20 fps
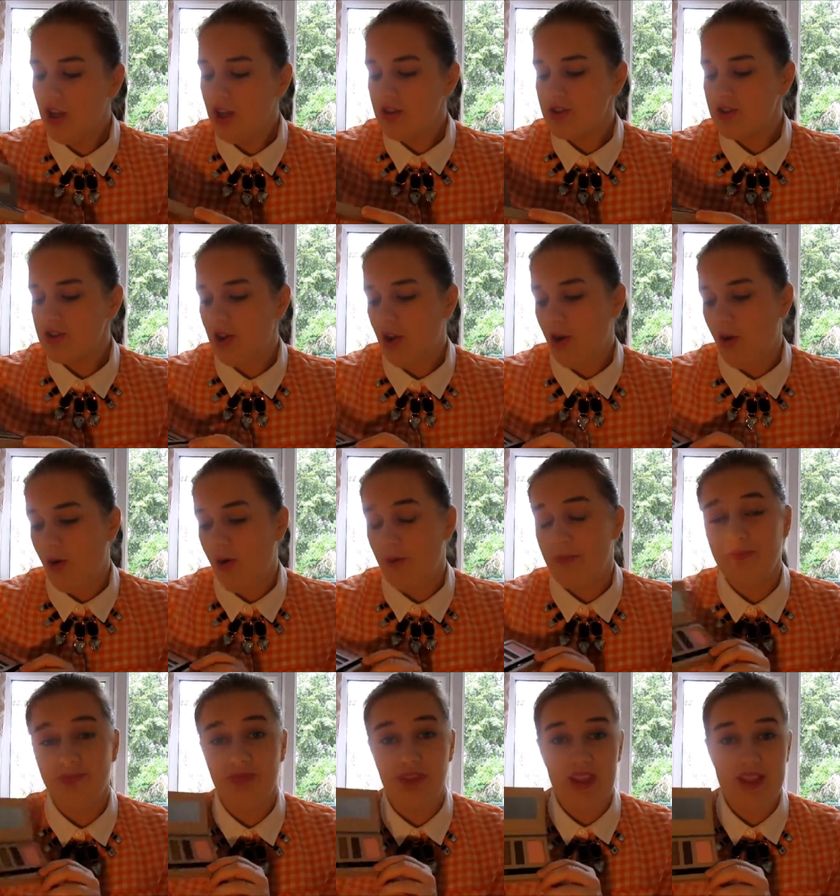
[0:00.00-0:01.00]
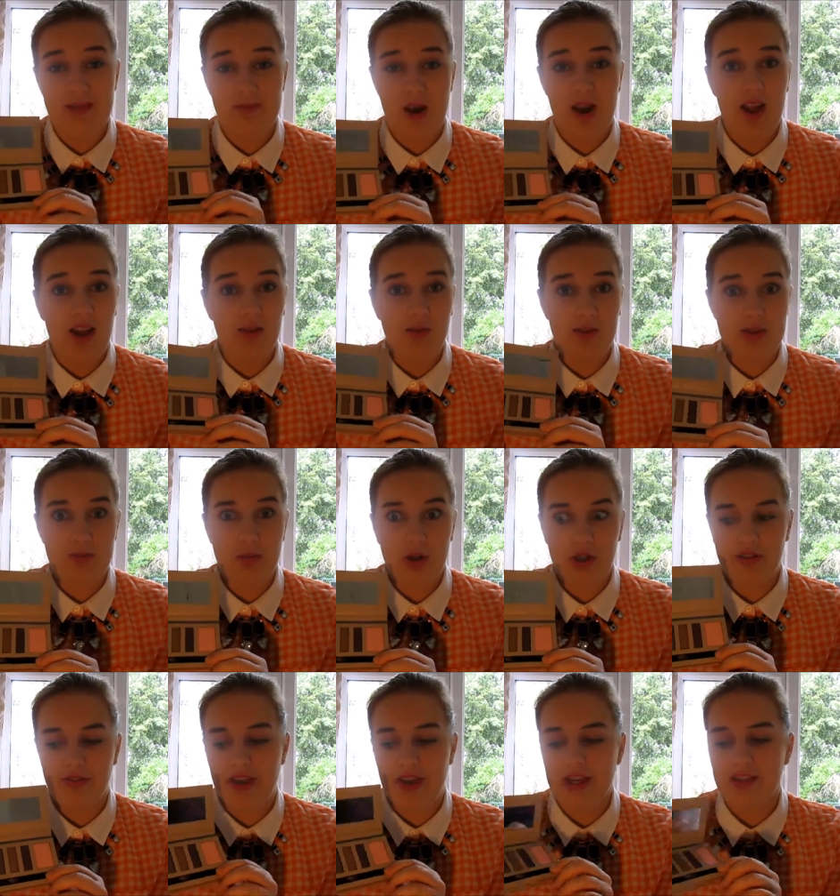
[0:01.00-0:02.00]
So this palette was
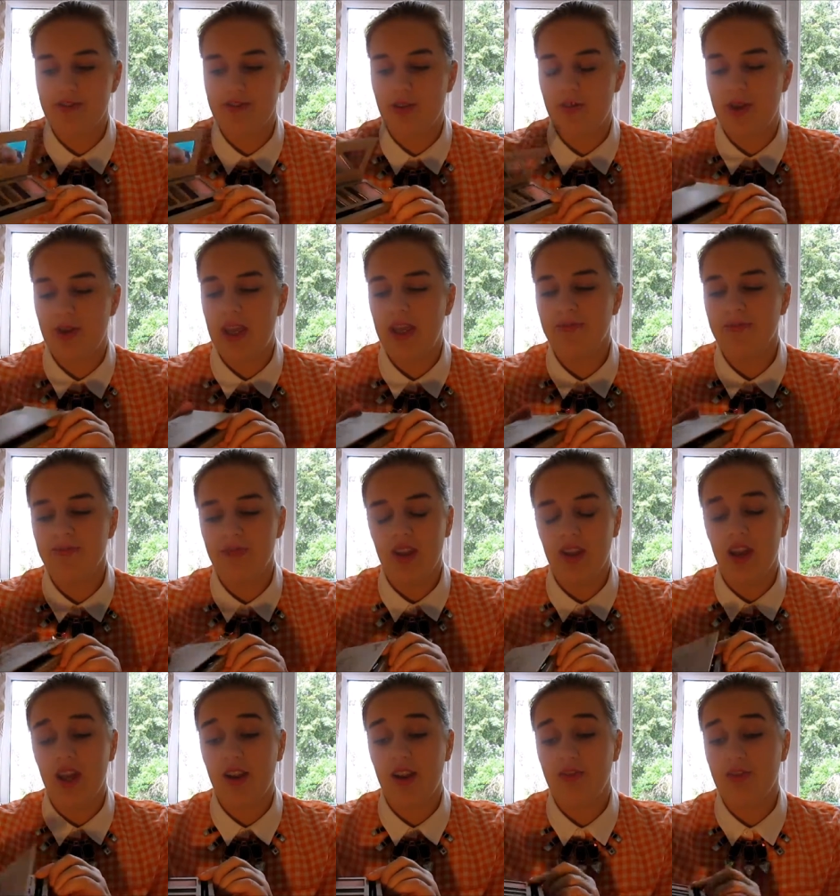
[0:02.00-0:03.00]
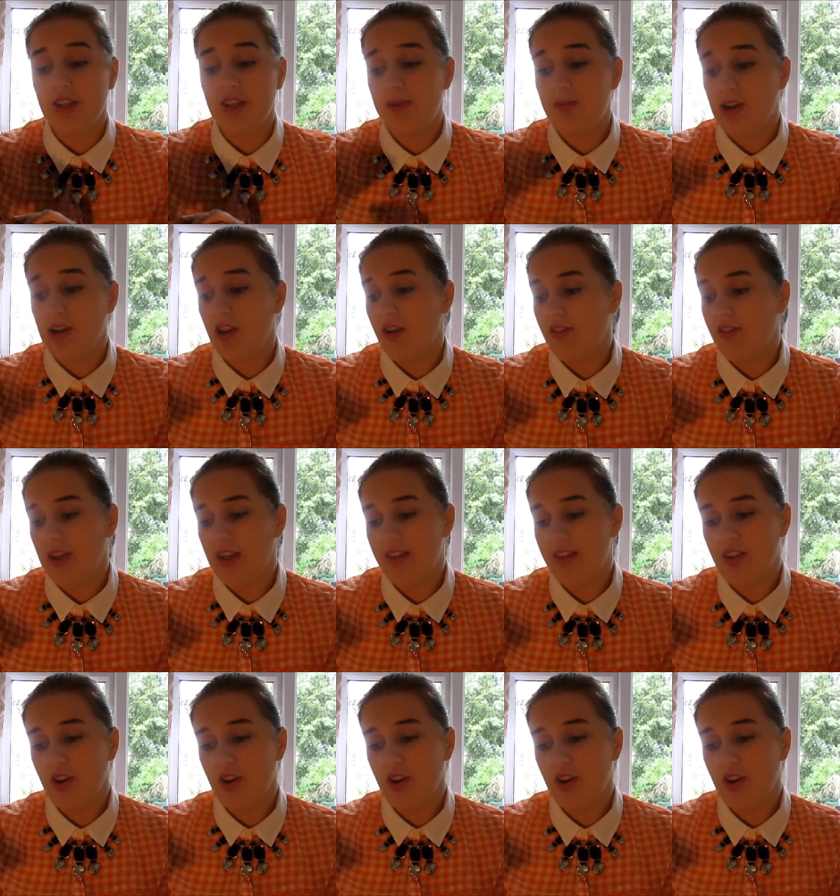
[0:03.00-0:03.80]
perfect for me, and I've really been loving it.